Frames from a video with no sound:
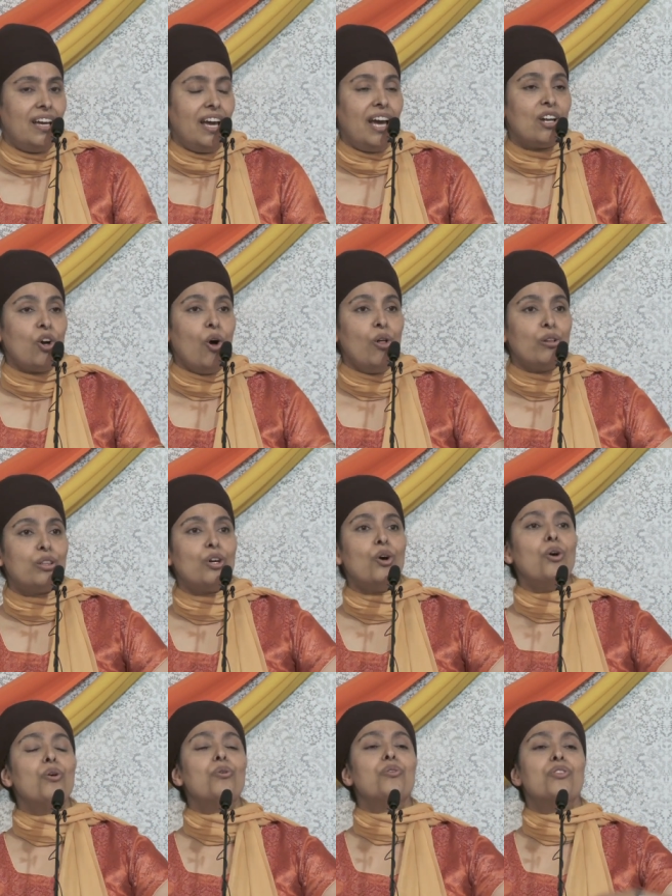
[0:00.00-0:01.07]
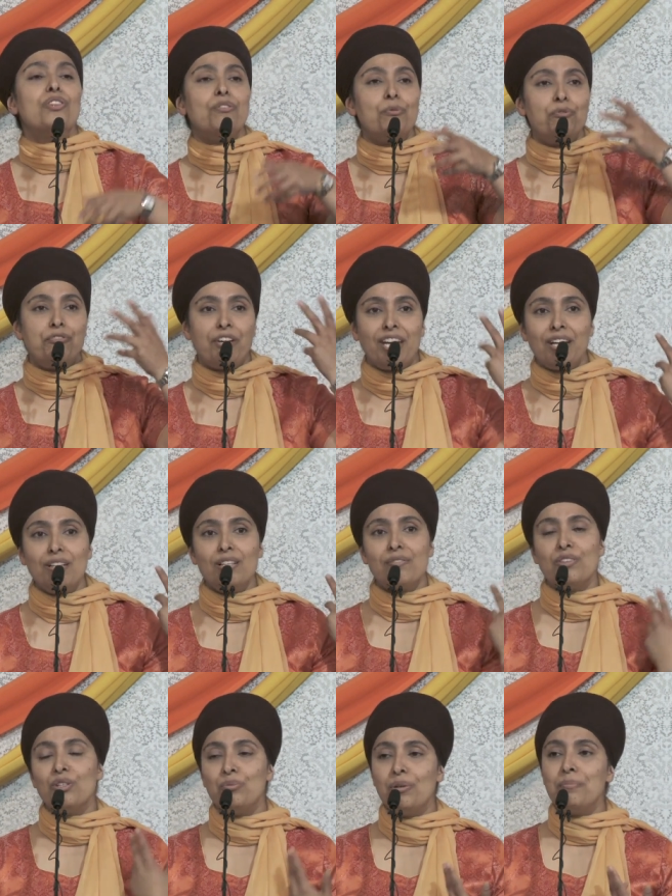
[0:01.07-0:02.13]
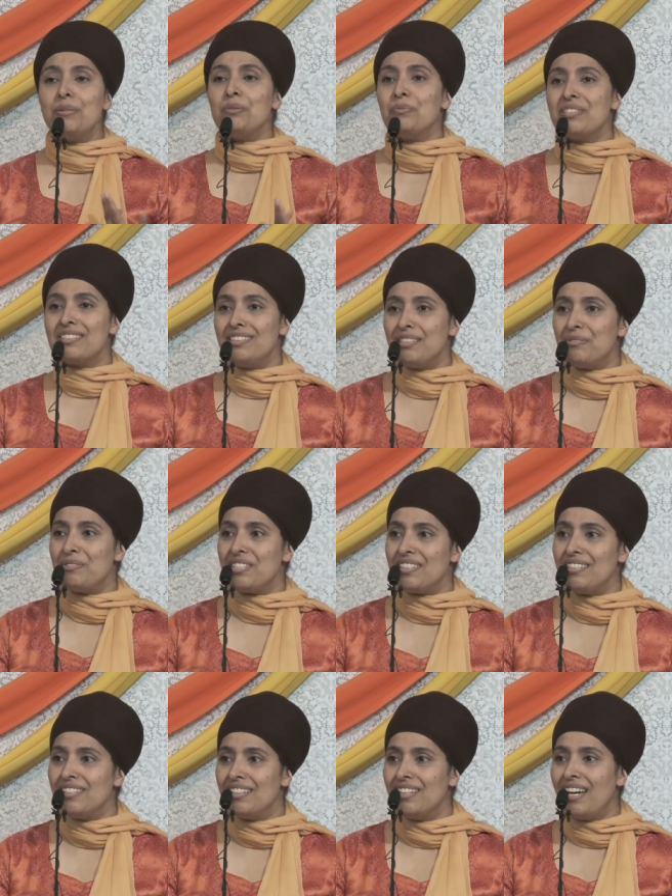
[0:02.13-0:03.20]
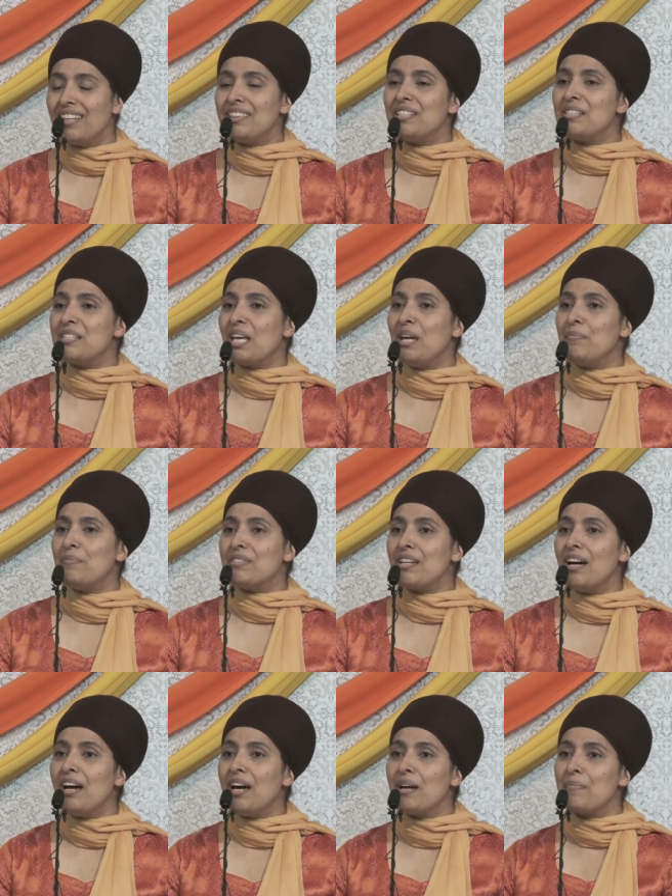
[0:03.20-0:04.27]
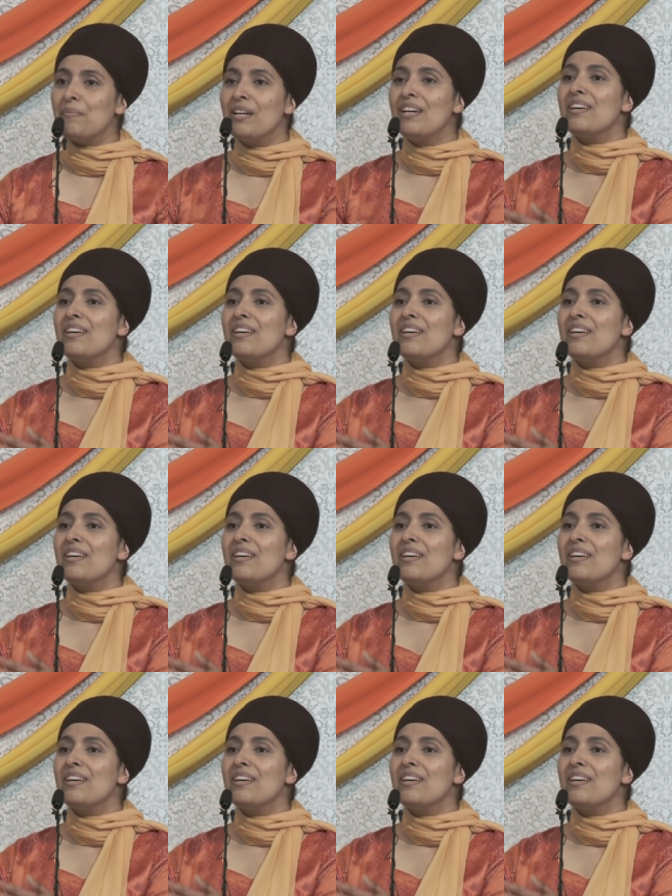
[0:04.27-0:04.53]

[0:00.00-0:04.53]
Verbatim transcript: And although the veil of the woman was lifted, at the same time,